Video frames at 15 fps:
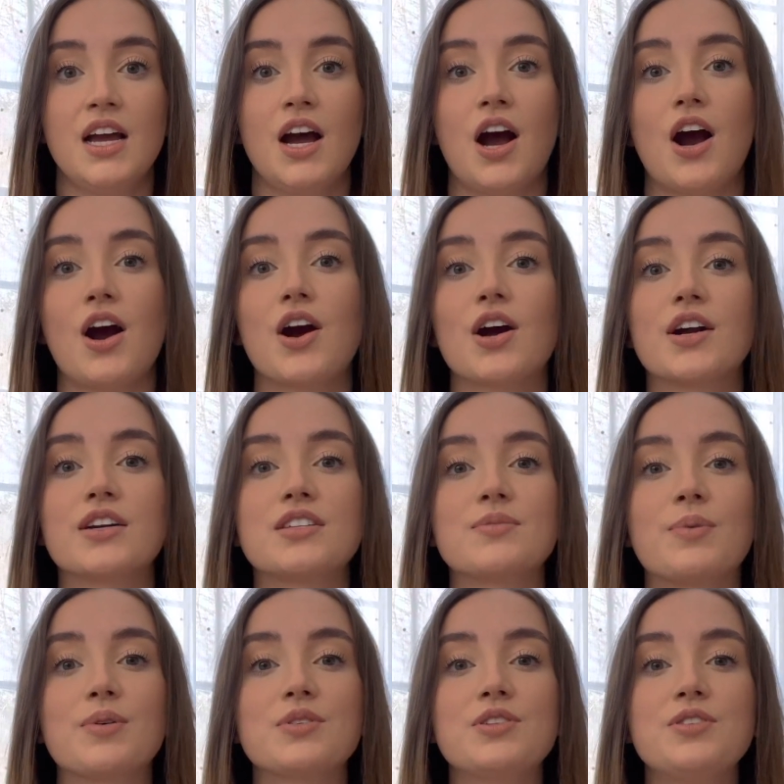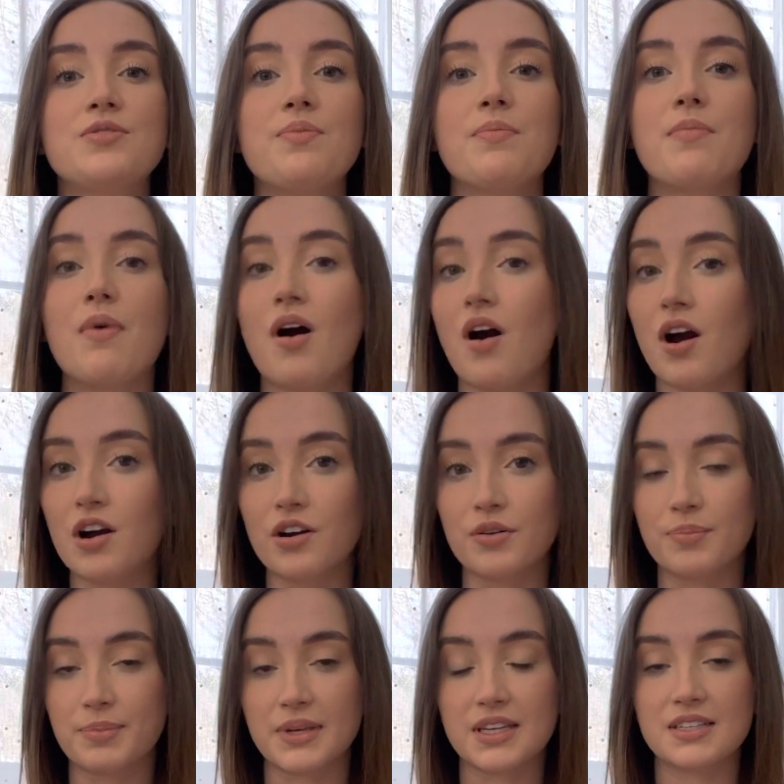are supposed to mock or
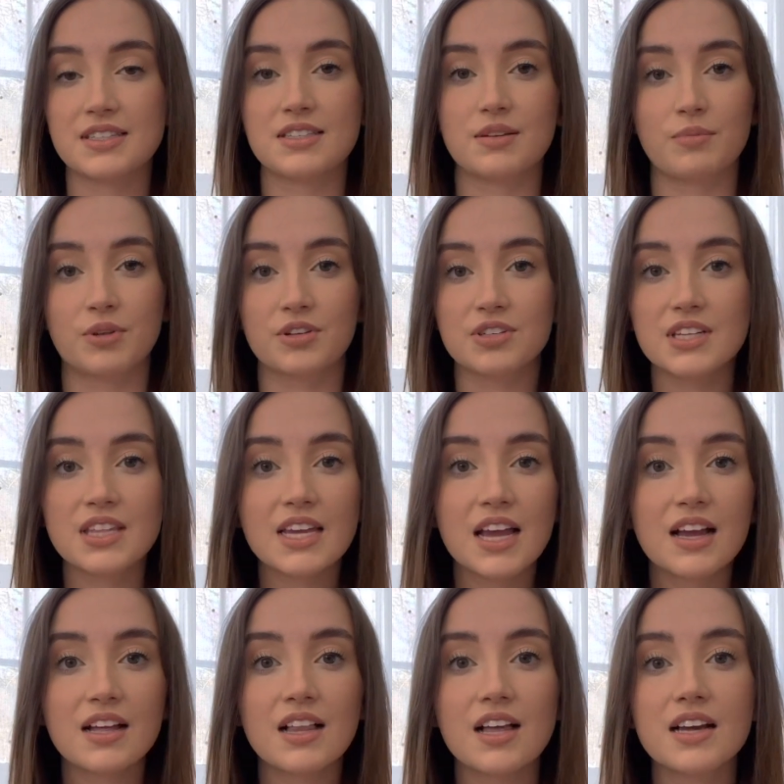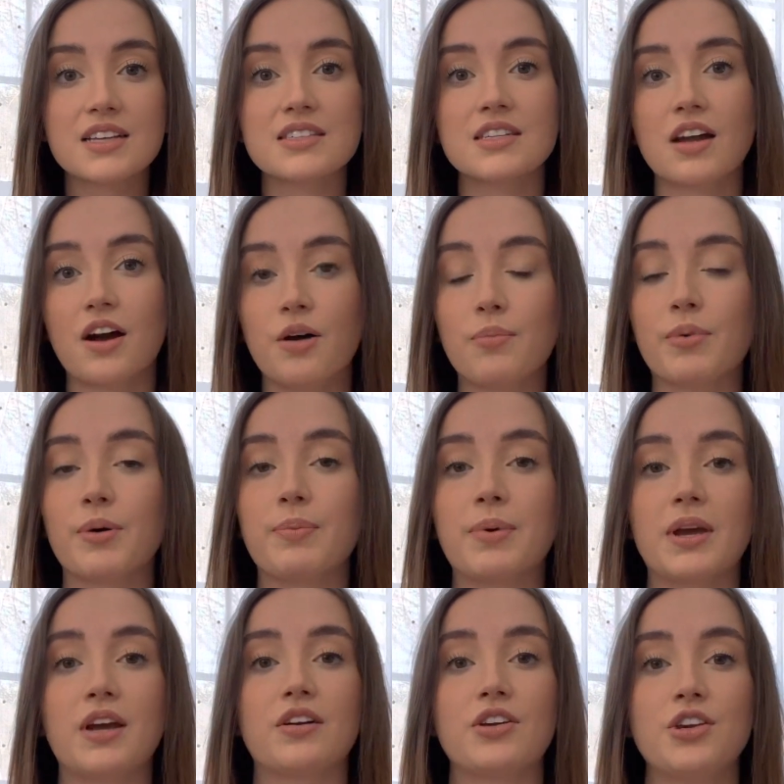be similar to the NCLEX to help
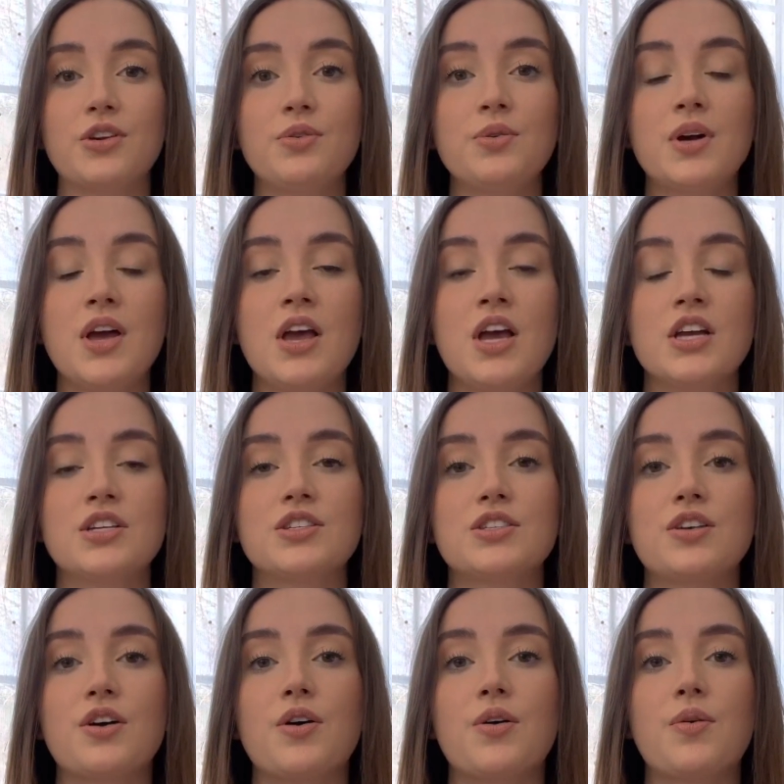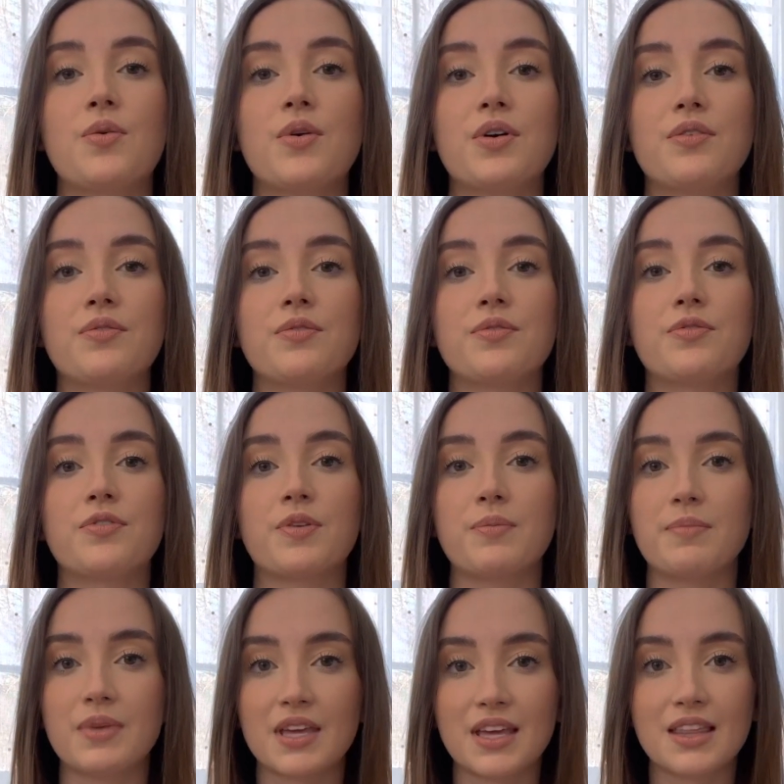prepare you. So for
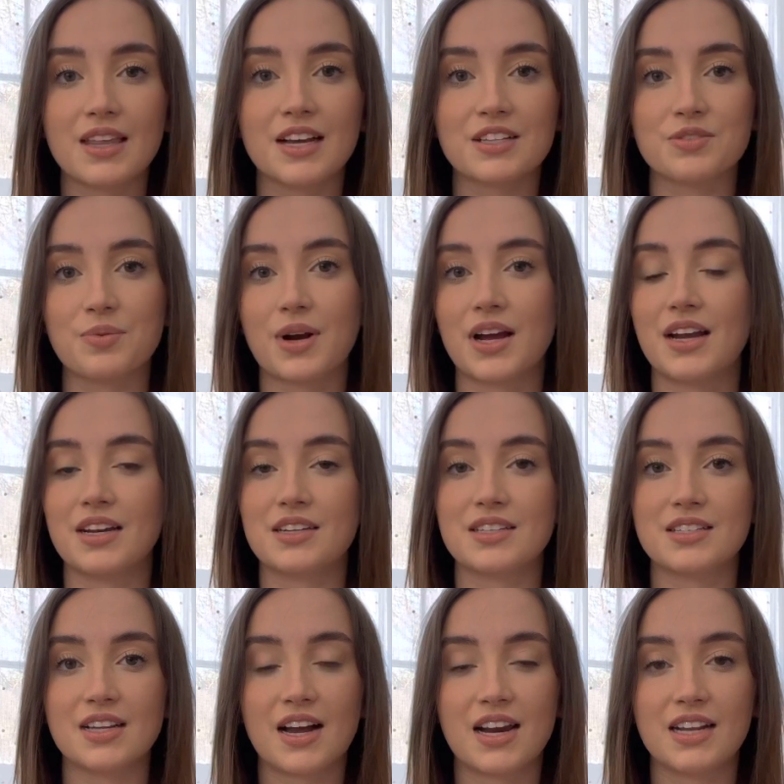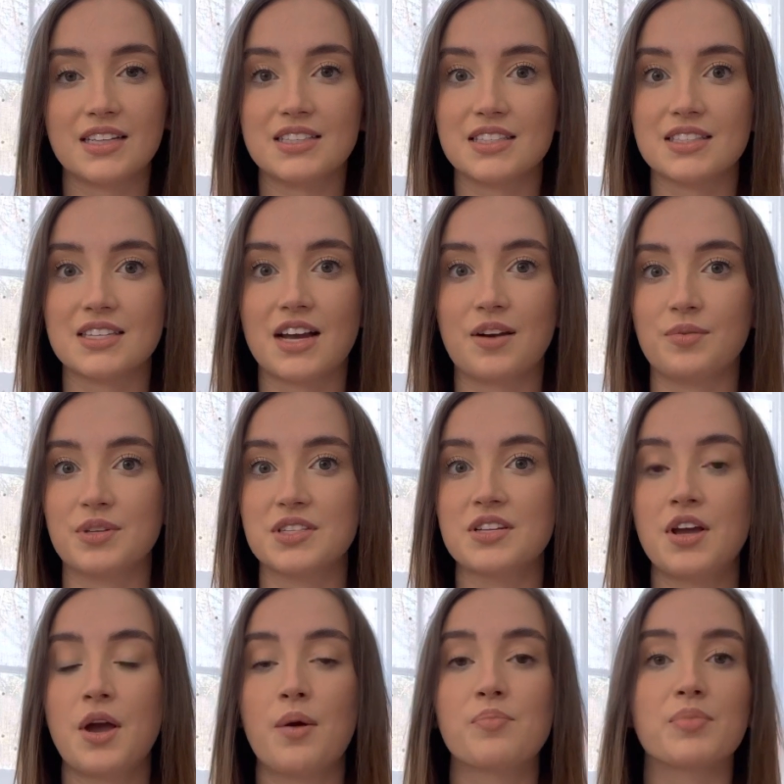me, that's why I decided, since I was
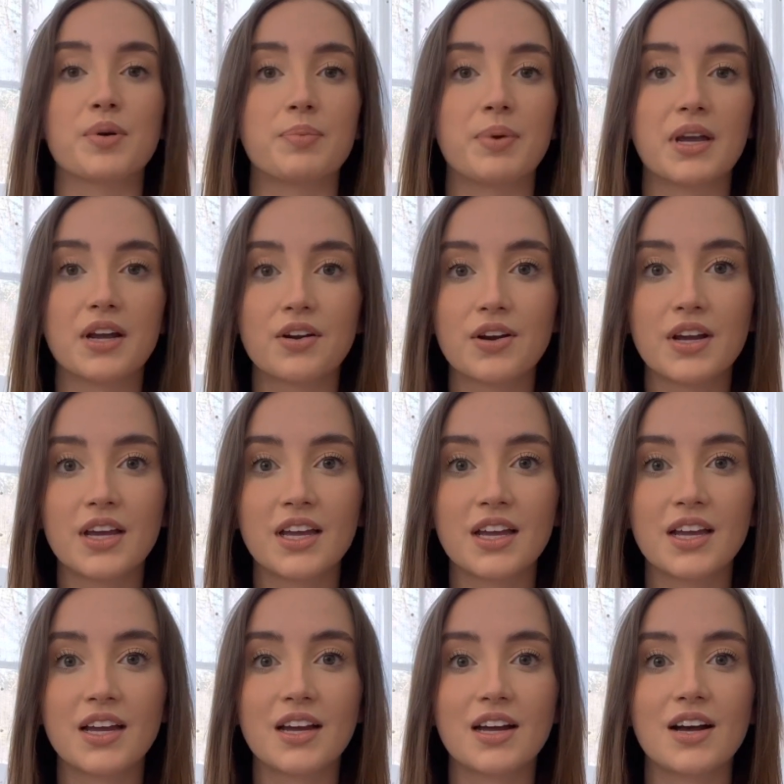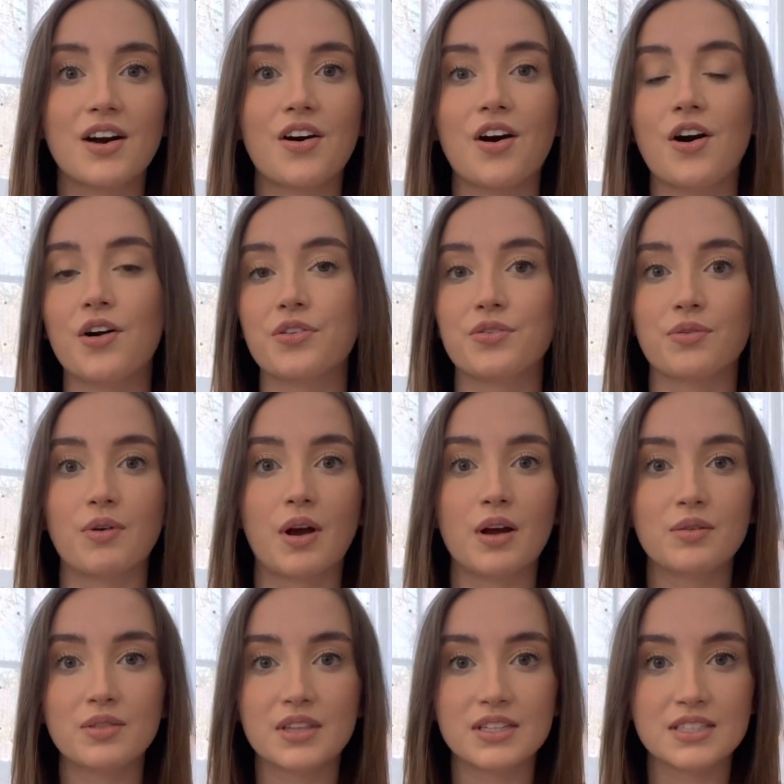preparing all
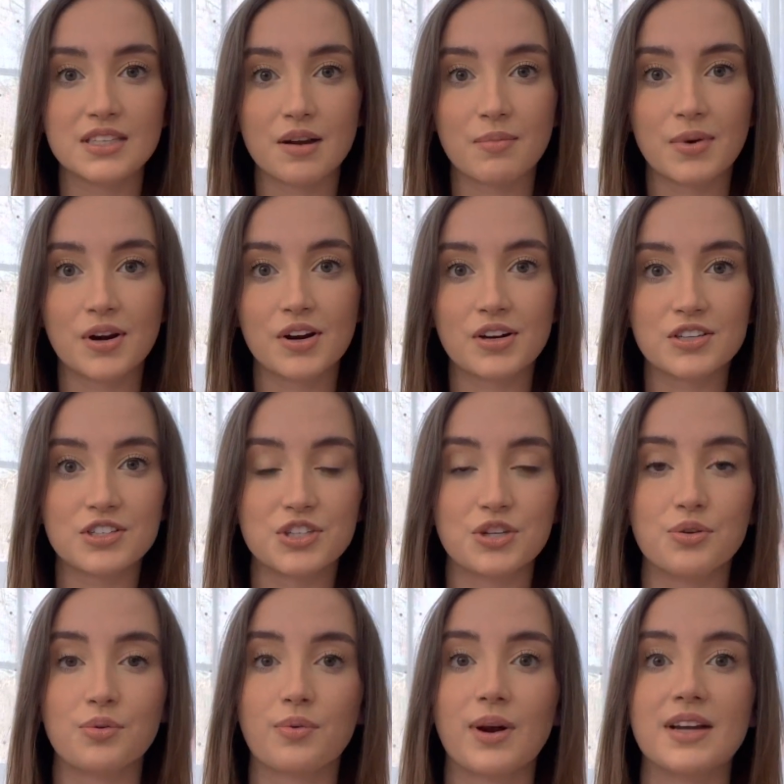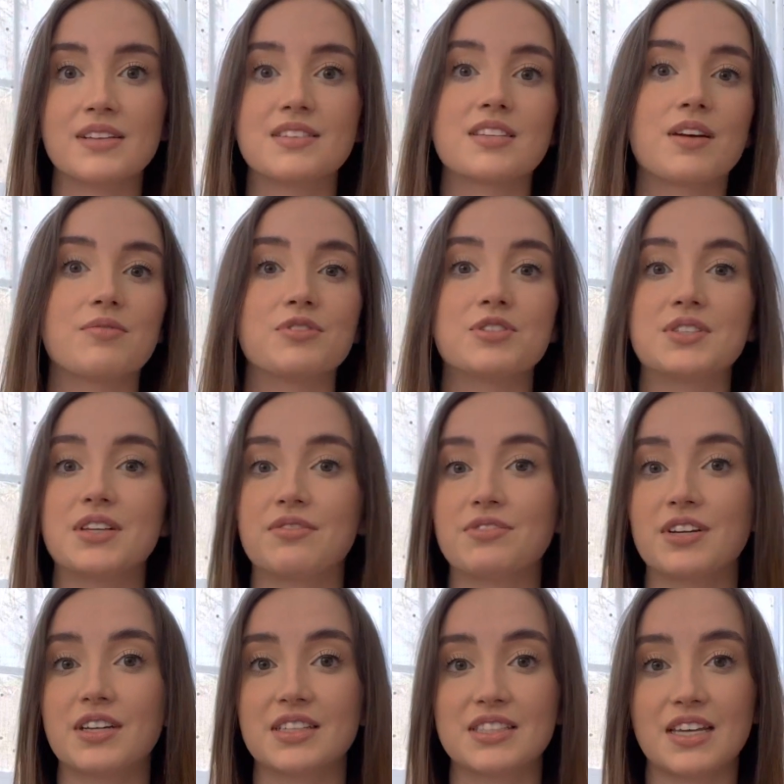throughout the summer to write several
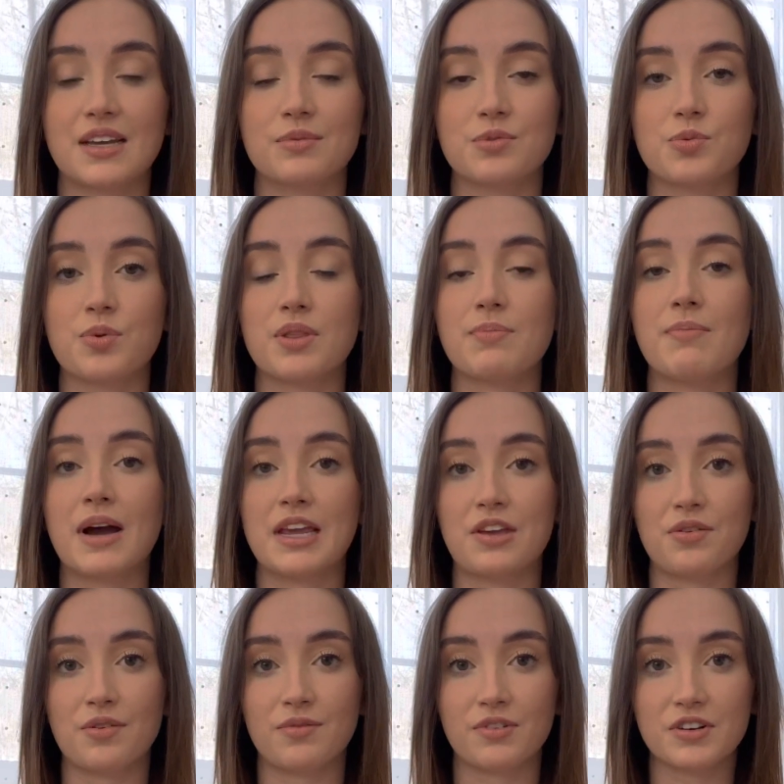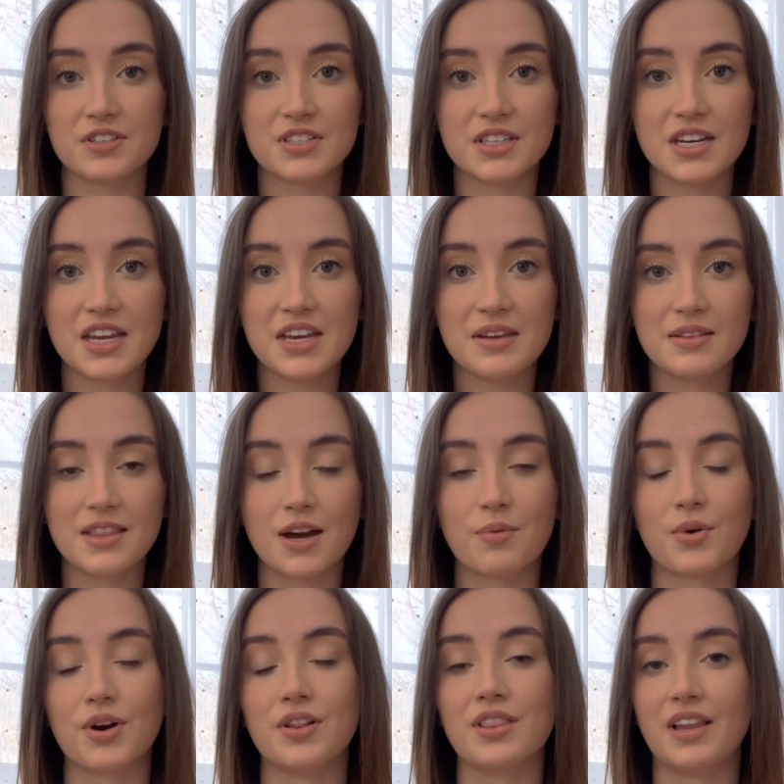different exams with my university that
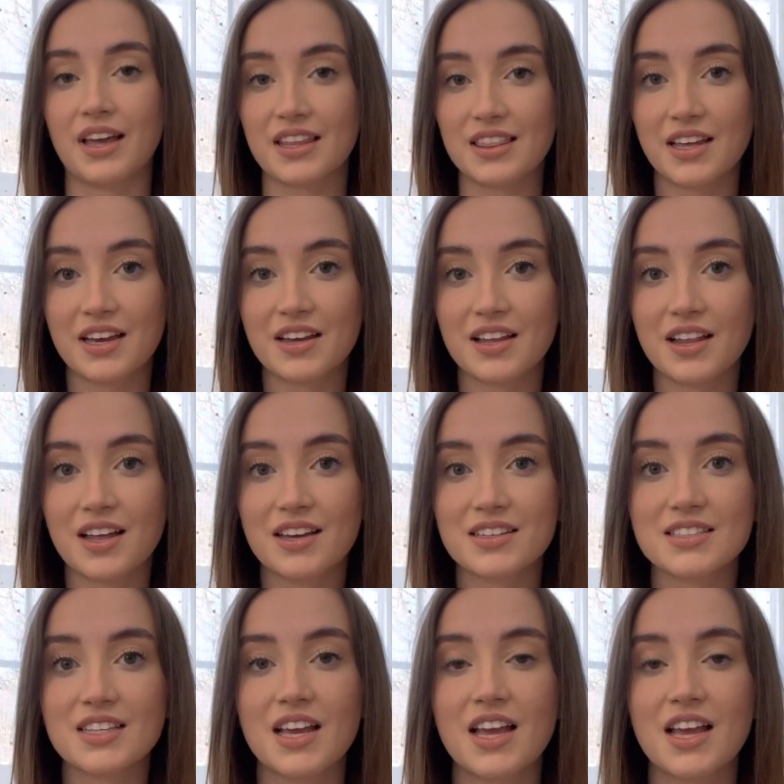were like the NCLEX,